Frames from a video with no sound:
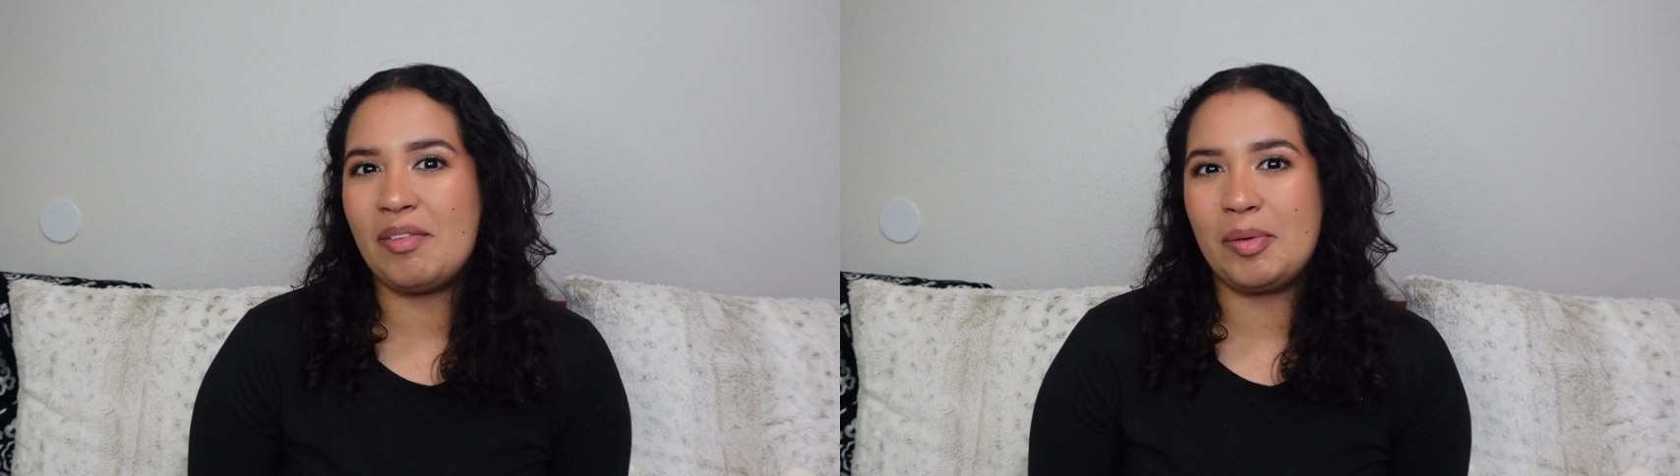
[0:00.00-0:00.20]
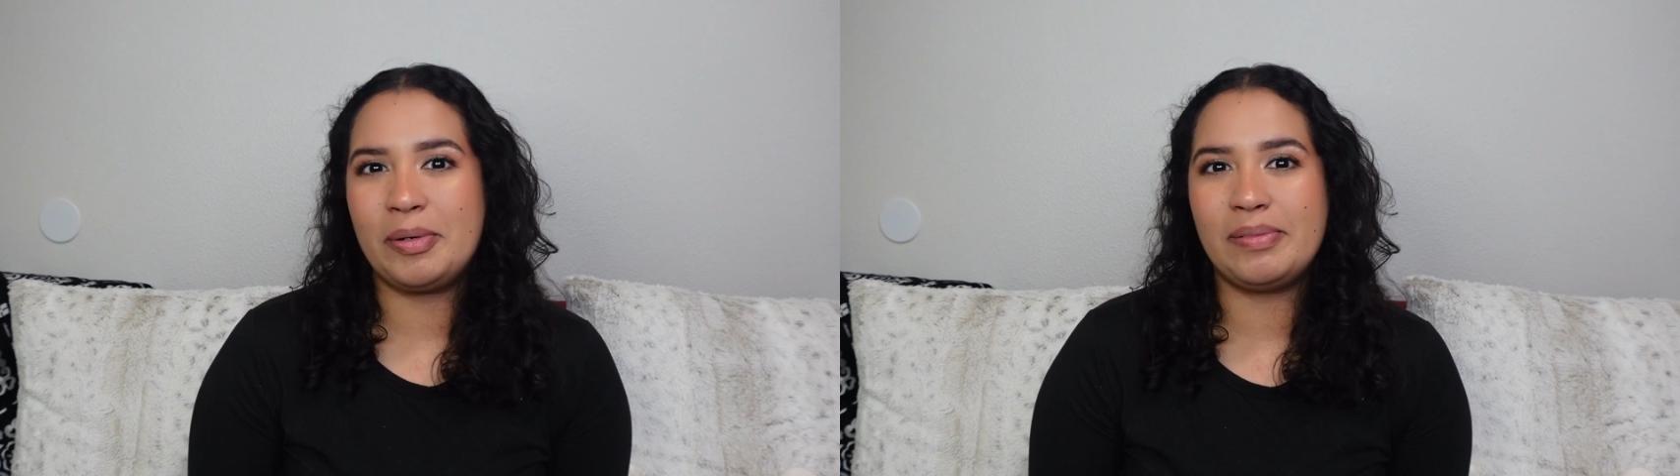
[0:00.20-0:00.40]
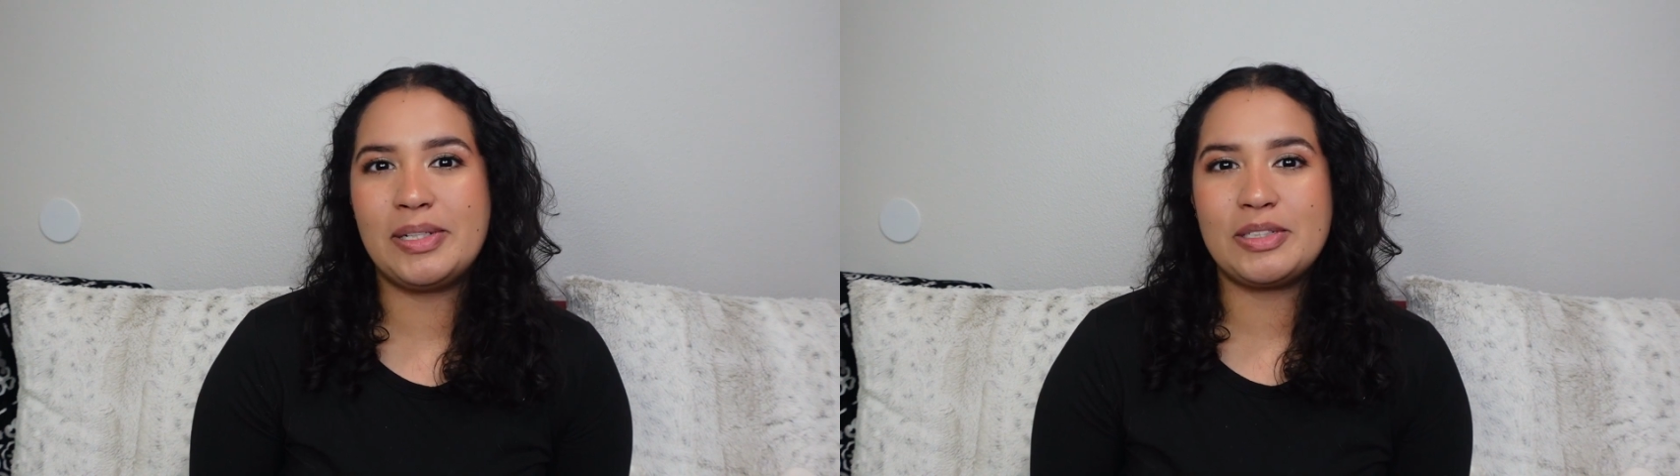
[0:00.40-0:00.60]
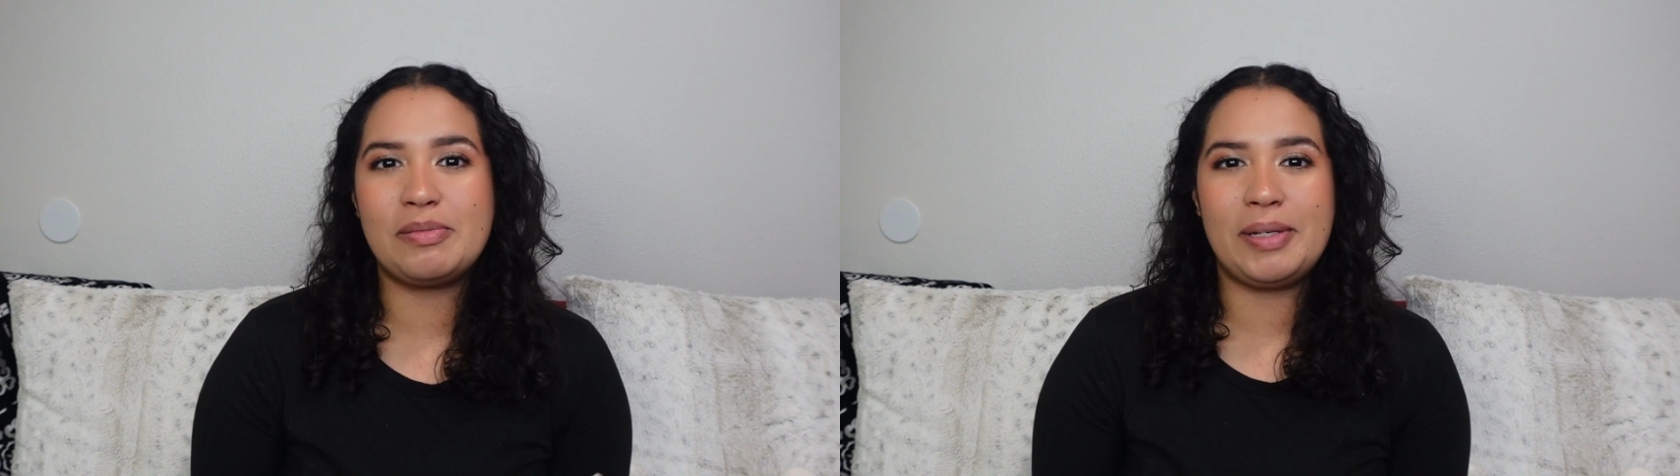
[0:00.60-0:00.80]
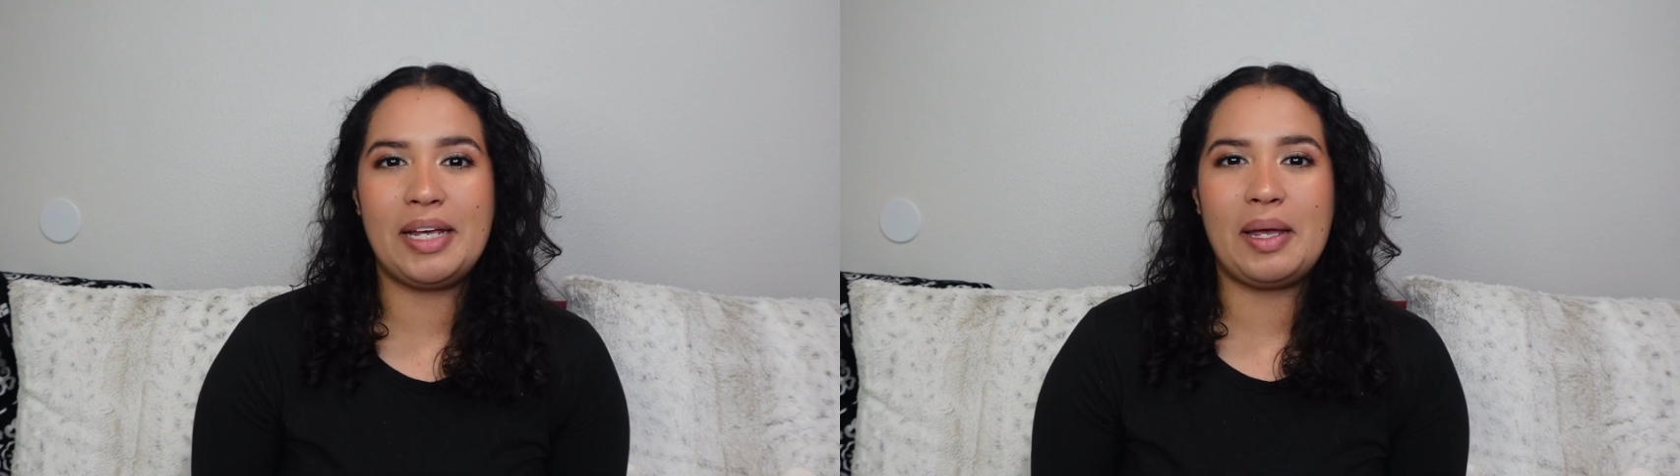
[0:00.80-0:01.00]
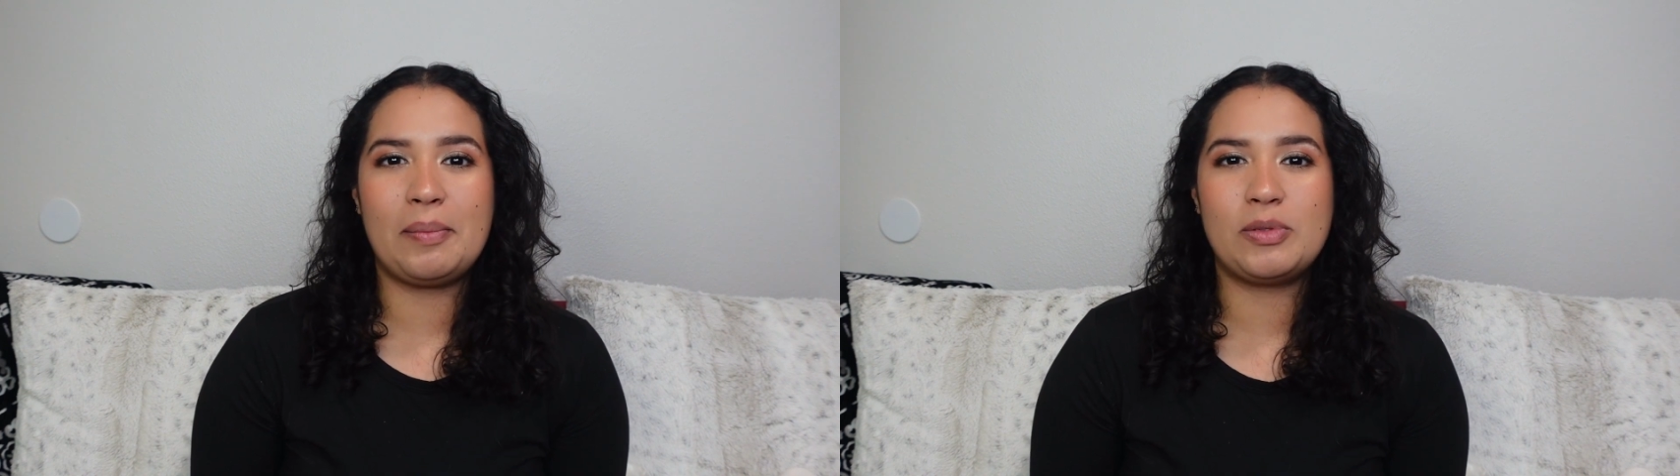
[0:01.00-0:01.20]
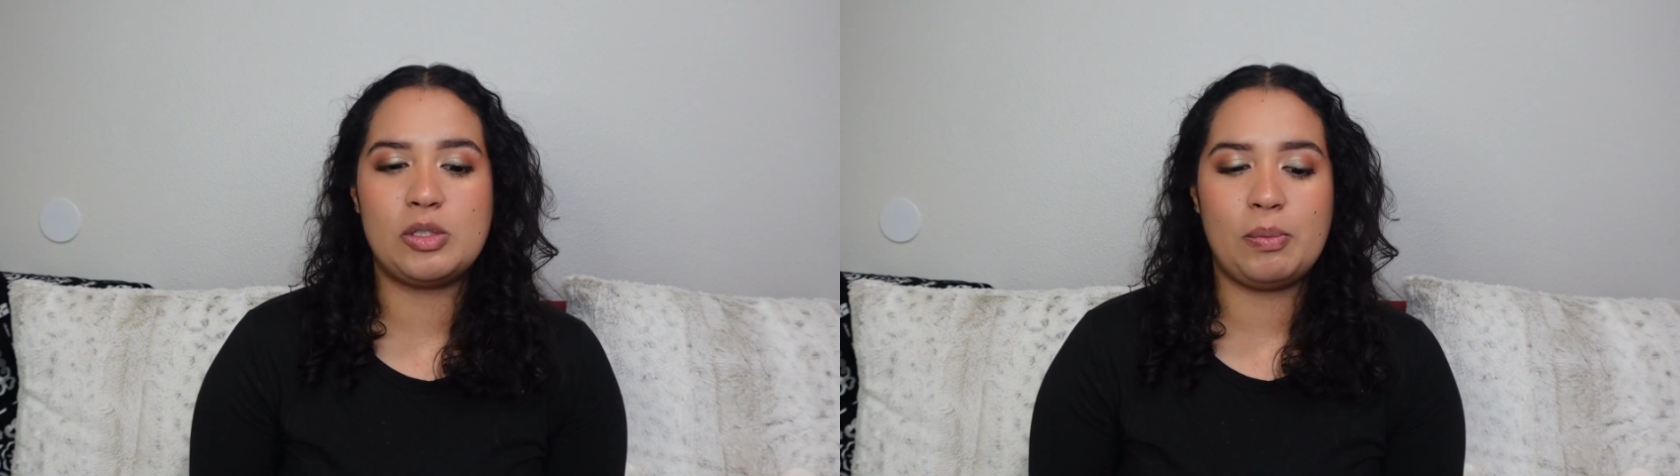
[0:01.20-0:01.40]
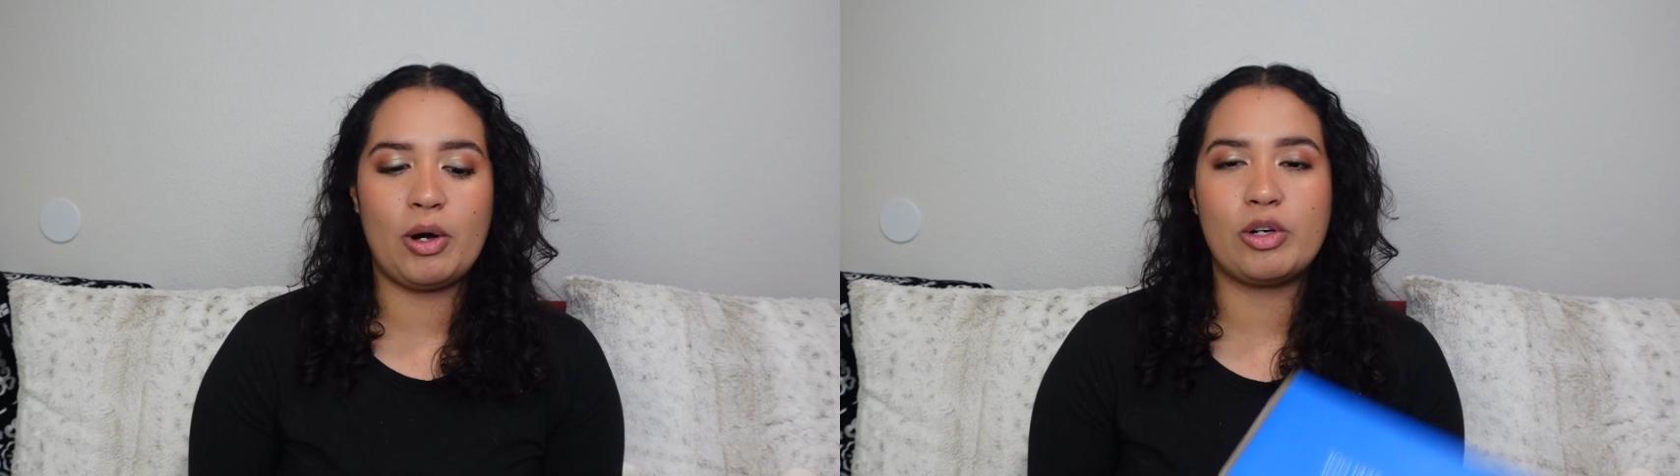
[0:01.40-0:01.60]
the privilege of being able
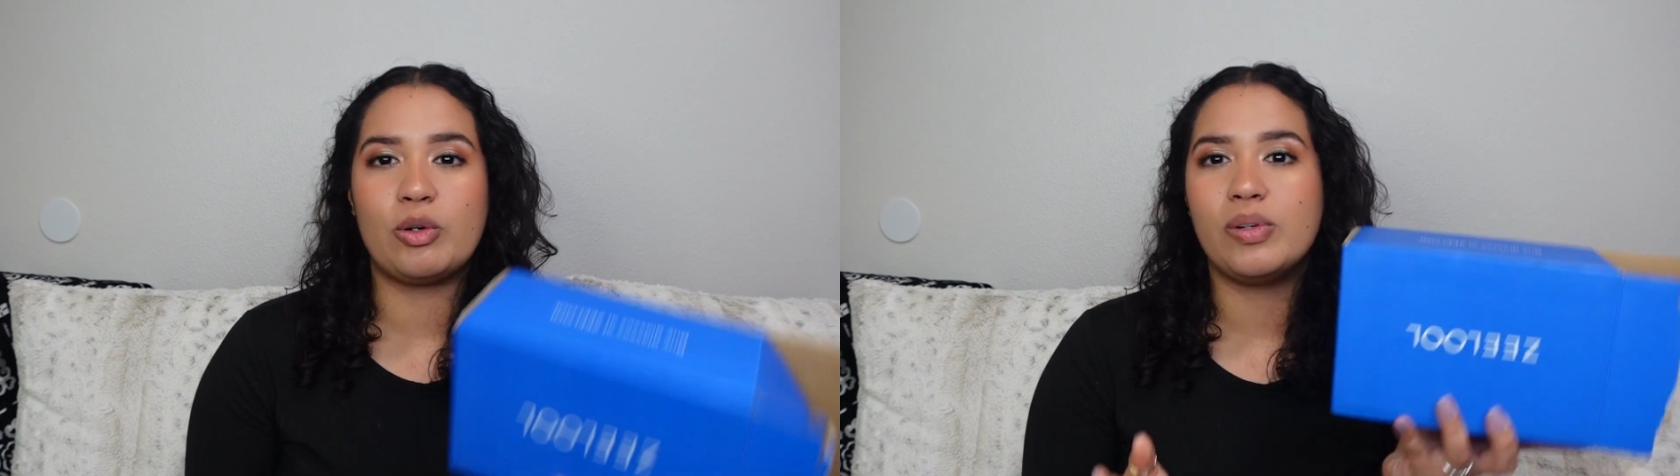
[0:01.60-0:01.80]
to partner